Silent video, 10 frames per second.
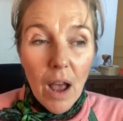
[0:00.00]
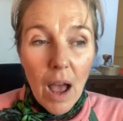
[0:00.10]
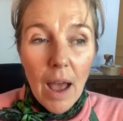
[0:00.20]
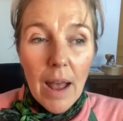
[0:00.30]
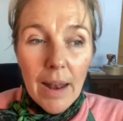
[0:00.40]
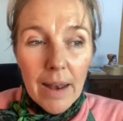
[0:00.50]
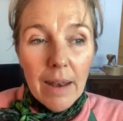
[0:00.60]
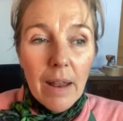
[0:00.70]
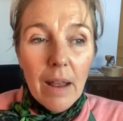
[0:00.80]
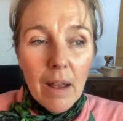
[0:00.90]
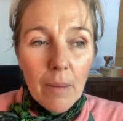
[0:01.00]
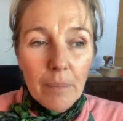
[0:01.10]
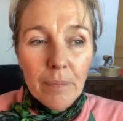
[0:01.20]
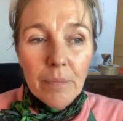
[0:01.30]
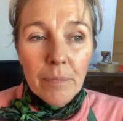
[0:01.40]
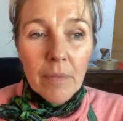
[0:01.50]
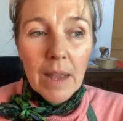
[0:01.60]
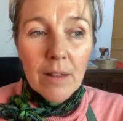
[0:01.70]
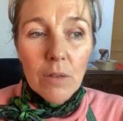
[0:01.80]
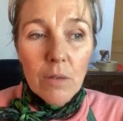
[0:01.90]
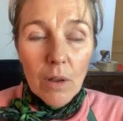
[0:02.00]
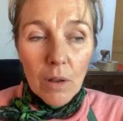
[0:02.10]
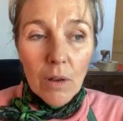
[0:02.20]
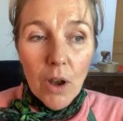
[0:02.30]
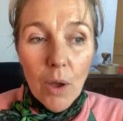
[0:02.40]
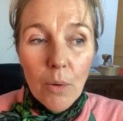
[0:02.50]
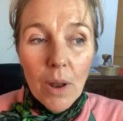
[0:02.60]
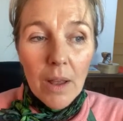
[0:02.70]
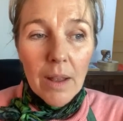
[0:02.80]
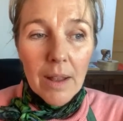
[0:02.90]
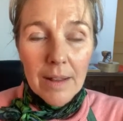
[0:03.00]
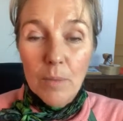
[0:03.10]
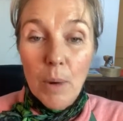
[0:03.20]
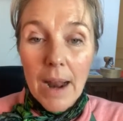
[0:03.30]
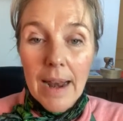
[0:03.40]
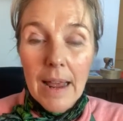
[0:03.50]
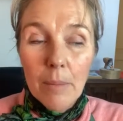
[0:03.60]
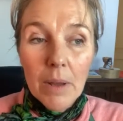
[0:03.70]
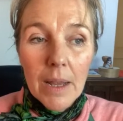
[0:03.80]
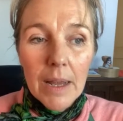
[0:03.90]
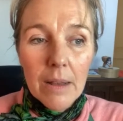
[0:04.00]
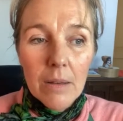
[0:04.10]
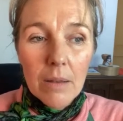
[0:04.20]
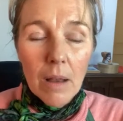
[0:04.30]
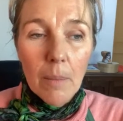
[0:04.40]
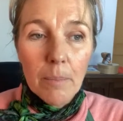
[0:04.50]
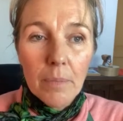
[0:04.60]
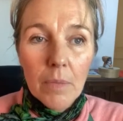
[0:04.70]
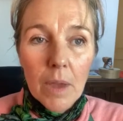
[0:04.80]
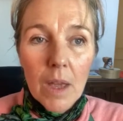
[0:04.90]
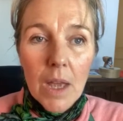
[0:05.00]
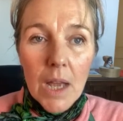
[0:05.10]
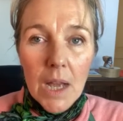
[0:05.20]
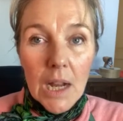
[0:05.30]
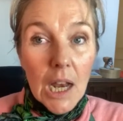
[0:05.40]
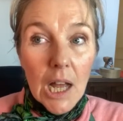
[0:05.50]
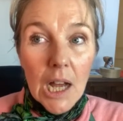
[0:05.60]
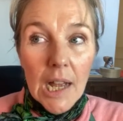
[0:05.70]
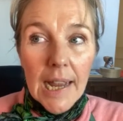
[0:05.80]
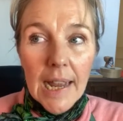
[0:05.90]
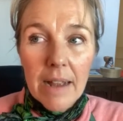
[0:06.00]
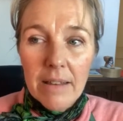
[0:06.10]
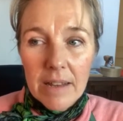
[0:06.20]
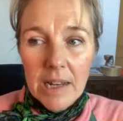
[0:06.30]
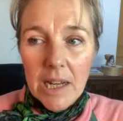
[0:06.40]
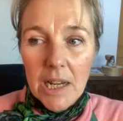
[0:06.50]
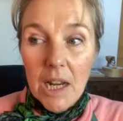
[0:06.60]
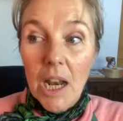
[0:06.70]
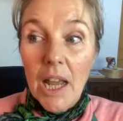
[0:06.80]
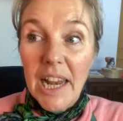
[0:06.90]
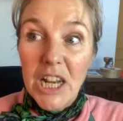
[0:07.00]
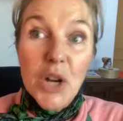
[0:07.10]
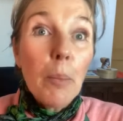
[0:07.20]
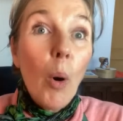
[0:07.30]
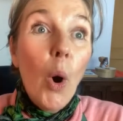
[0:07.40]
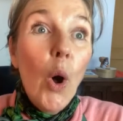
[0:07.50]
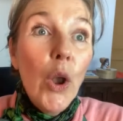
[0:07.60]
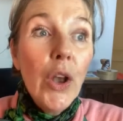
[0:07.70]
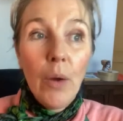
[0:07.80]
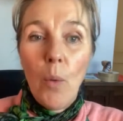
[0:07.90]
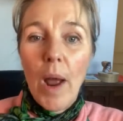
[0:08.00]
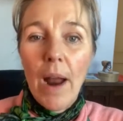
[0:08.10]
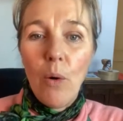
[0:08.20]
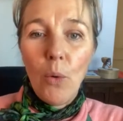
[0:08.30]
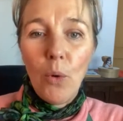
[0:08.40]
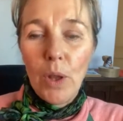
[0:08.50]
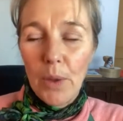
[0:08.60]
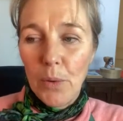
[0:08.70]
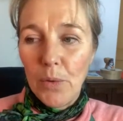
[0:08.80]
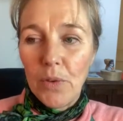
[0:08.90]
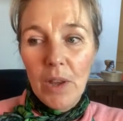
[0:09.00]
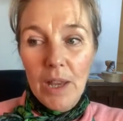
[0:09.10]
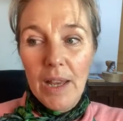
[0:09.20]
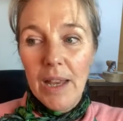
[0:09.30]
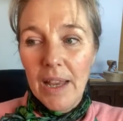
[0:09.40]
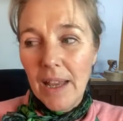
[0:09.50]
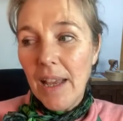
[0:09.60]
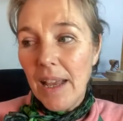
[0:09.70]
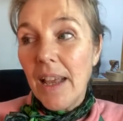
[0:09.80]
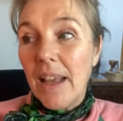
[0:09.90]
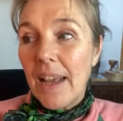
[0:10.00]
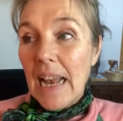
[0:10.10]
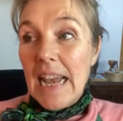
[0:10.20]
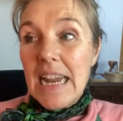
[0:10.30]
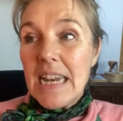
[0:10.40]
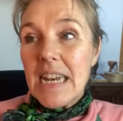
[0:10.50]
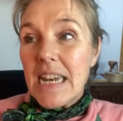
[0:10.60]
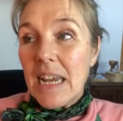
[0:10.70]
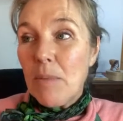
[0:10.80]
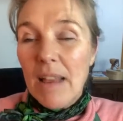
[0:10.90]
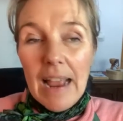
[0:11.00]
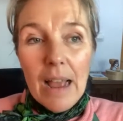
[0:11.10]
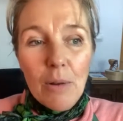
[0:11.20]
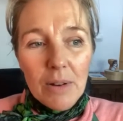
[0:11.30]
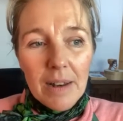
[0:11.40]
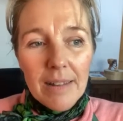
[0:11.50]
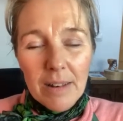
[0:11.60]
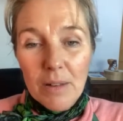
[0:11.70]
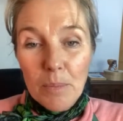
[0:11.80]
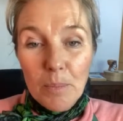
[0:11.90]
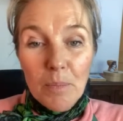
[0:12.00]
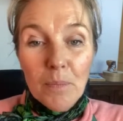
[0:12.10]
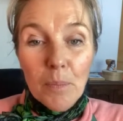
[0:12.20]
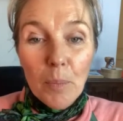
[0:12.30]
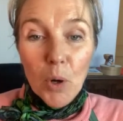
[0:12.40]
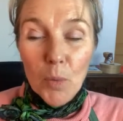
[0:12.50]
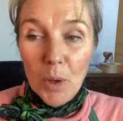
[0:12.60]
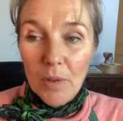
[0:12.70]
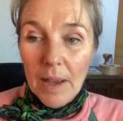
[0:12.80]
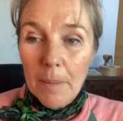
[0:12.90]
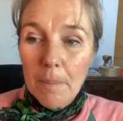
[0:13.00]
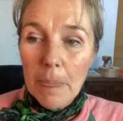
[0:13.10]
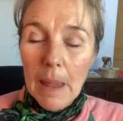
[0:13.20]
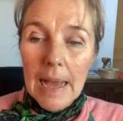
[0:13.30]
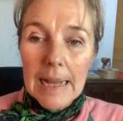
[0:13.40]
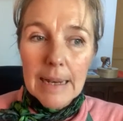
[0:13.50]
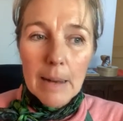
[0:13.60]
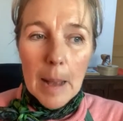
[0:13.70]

And its brand name is Gley, as in Glyndebourne, where all those elite types hang out and listen to posh music. And